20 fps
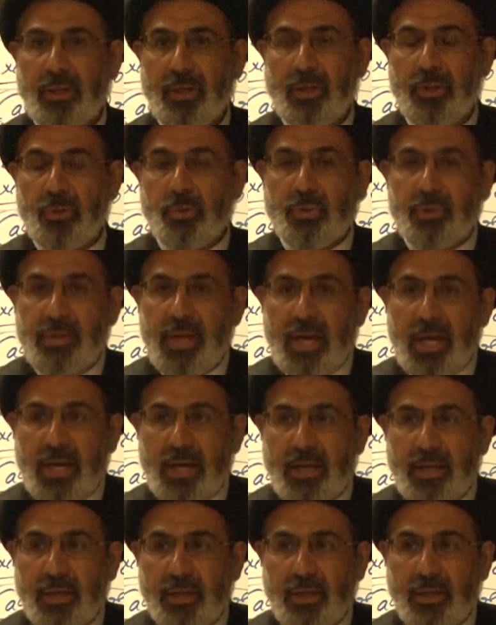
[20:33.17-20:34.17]
You
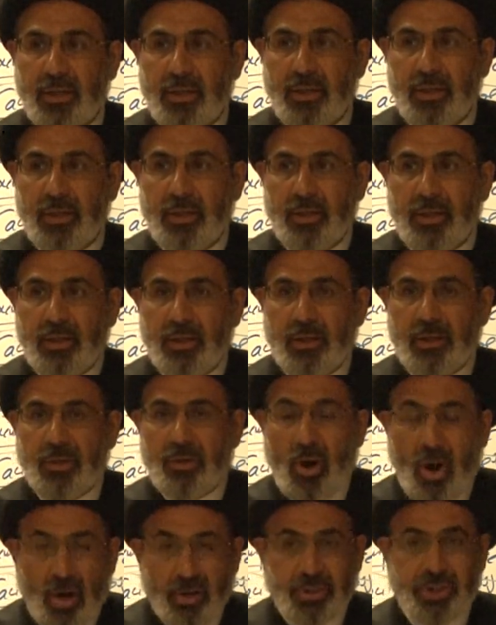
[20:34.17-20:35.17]
take
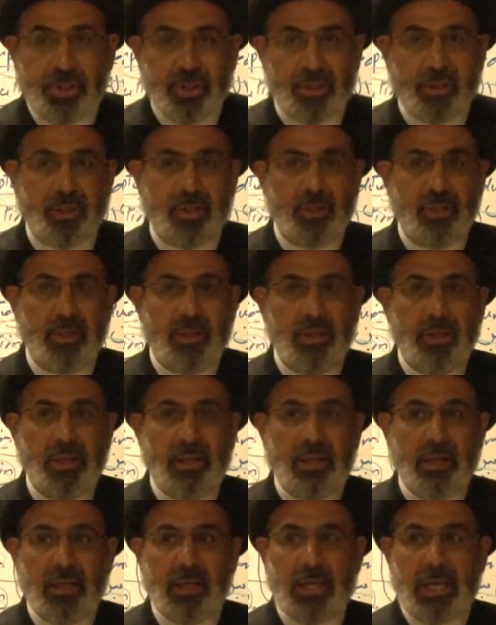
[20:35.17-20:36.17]
caution.
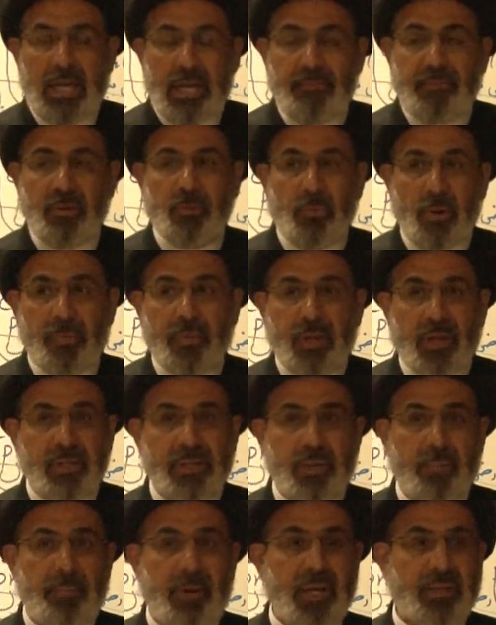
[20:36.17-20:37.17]
Even when there
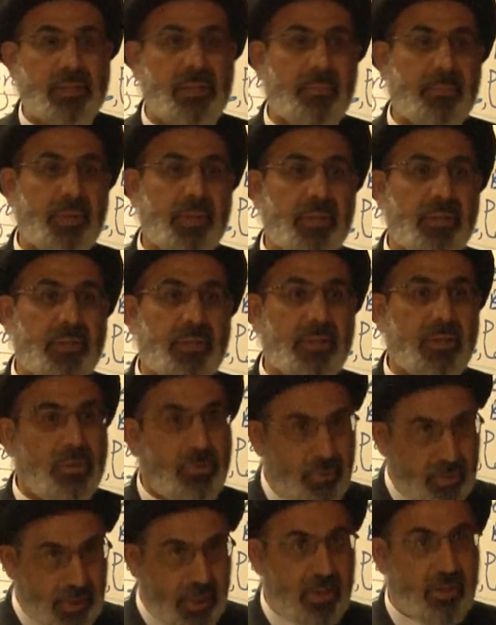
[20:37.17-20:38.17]
is a possibility,
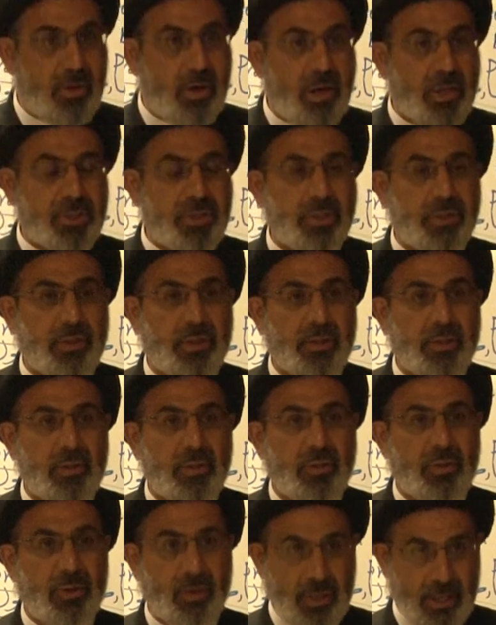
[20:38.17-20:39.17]
you take caution.
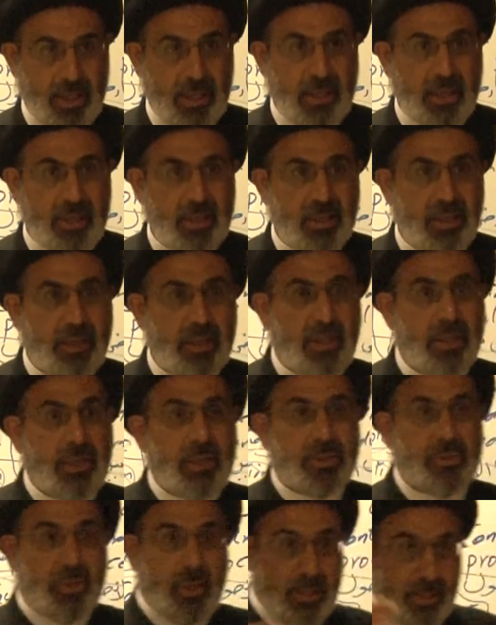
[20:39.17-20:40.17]
Okay? So he